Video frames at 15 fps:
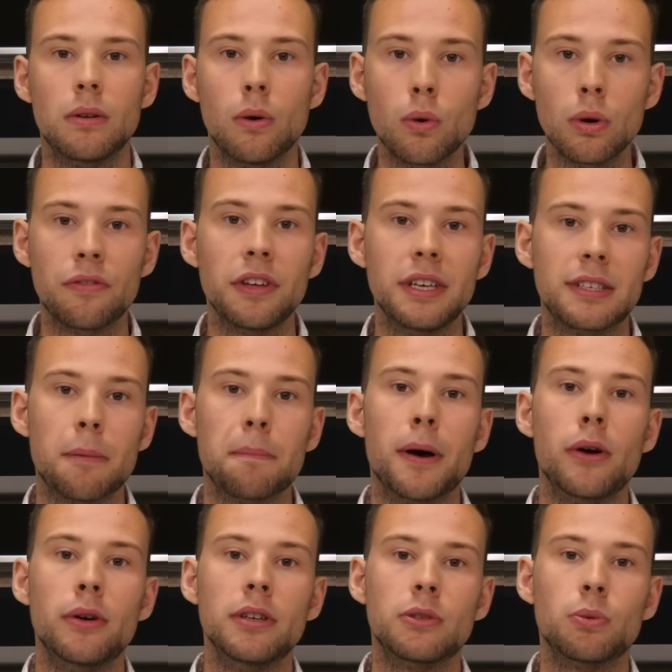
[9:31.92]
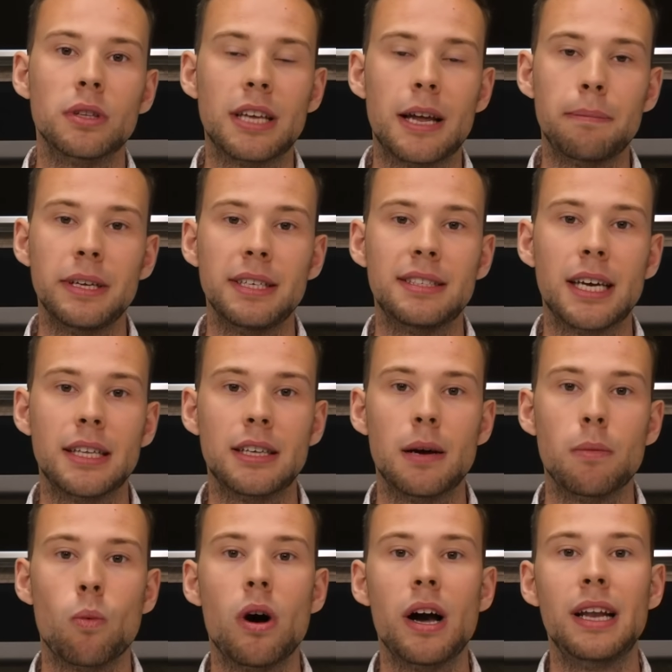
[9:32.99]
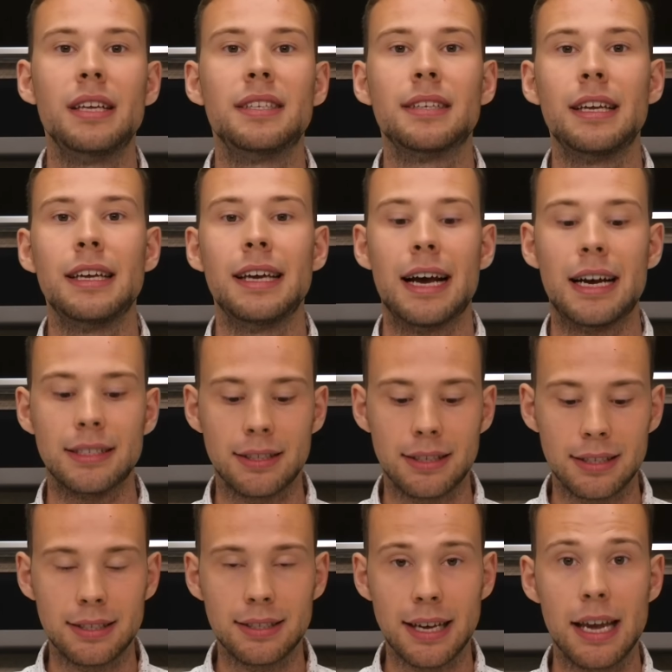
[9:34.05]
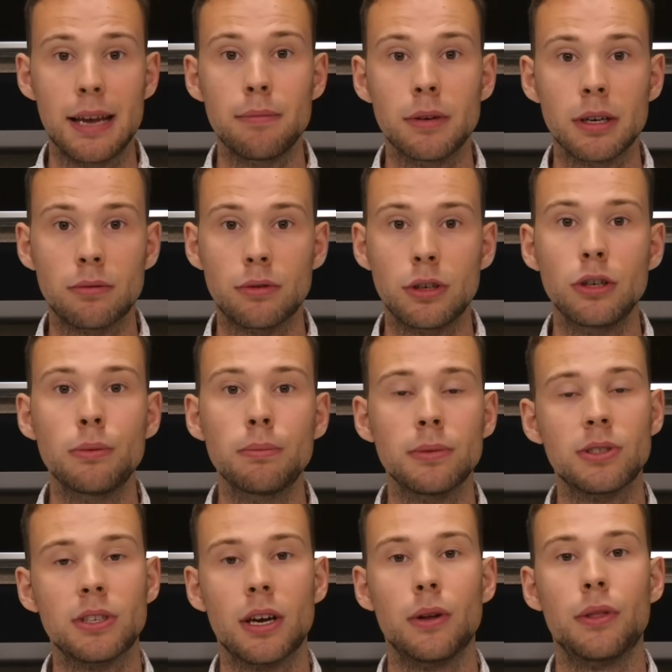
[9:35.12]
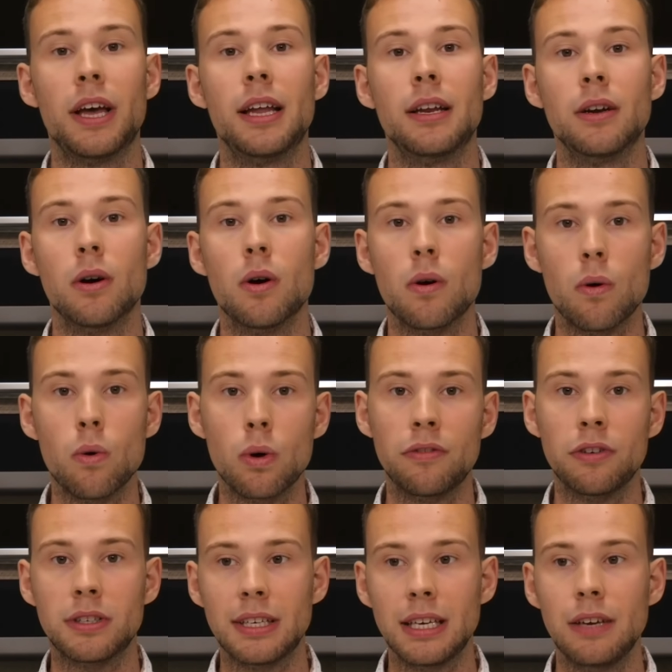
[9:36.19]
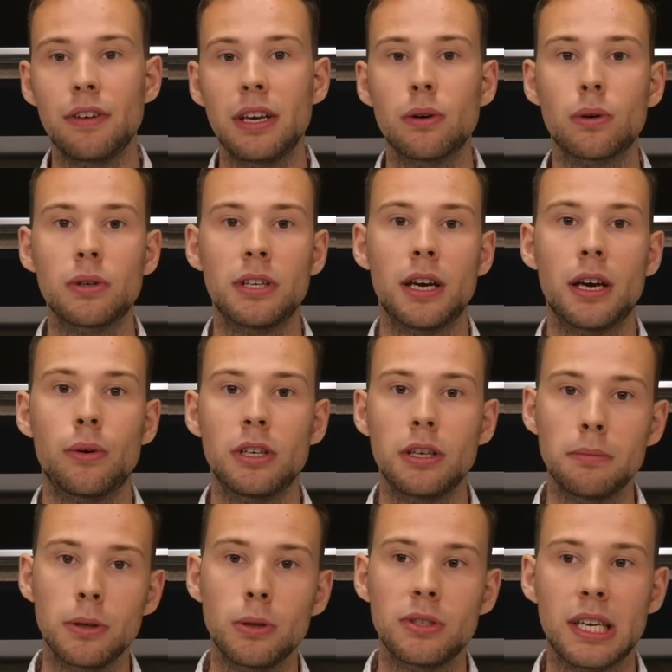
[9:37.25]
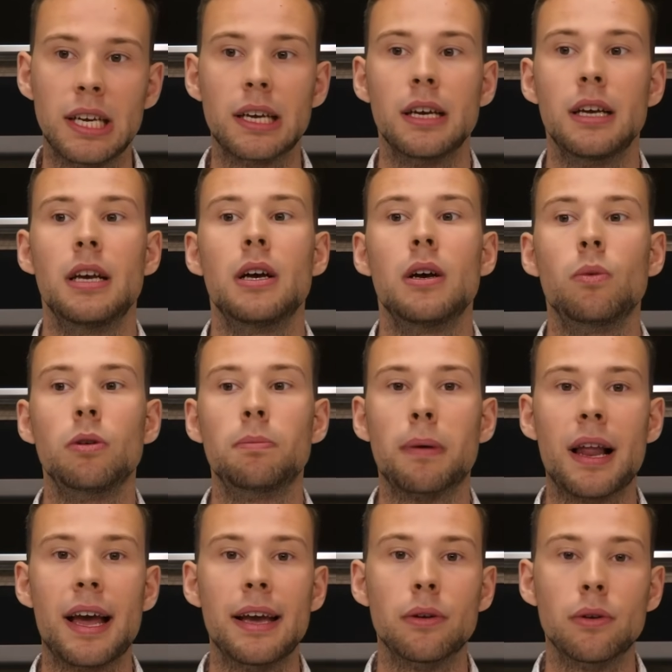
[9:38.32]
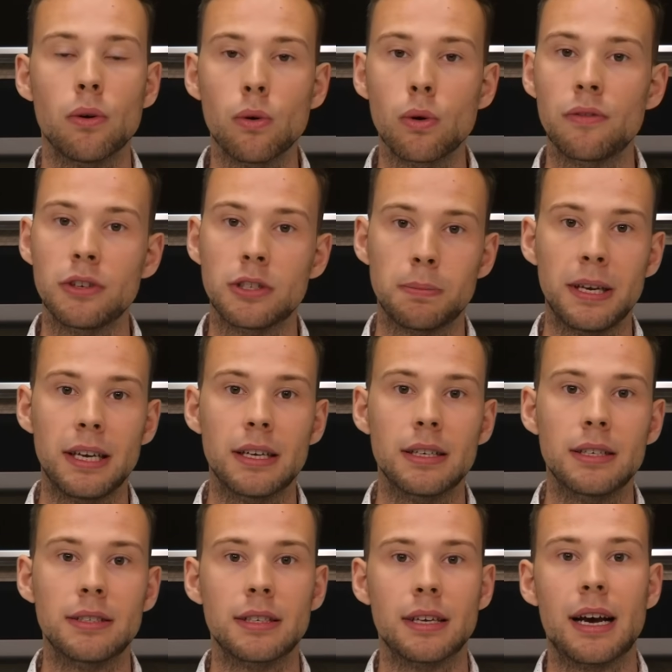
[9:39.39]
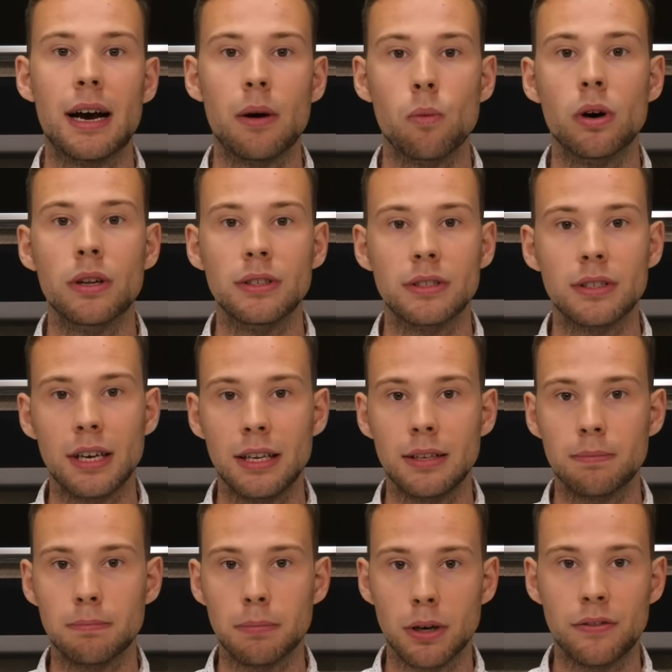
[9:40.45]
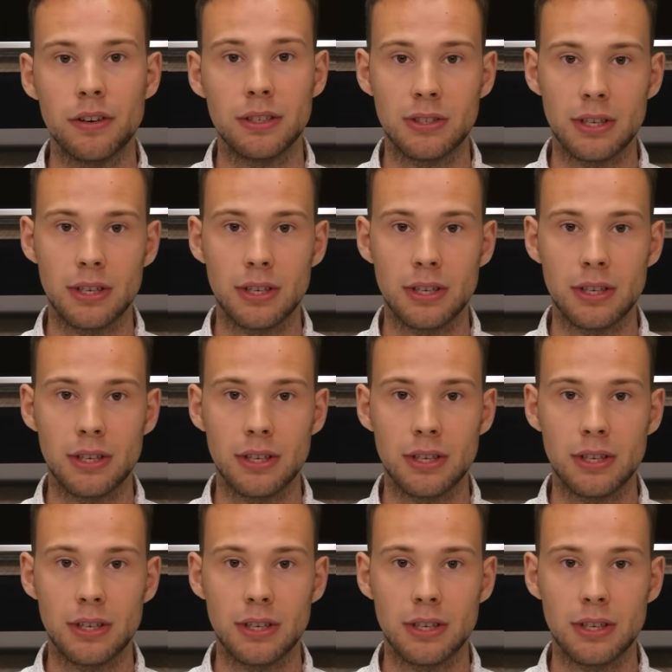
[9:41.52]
All of these components would then be set up wirelessly as the same room, so then all of your TV audio and your music would play on all of your speakers at once in perfect